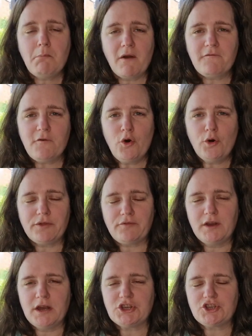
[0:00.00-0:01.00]
My fourth
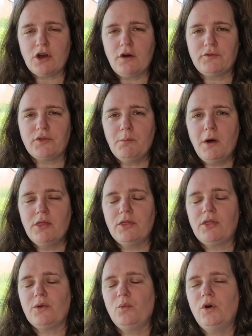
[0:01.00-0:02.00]
finish of the
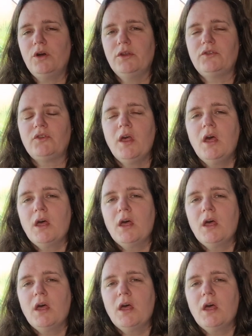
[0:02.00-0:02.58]
month was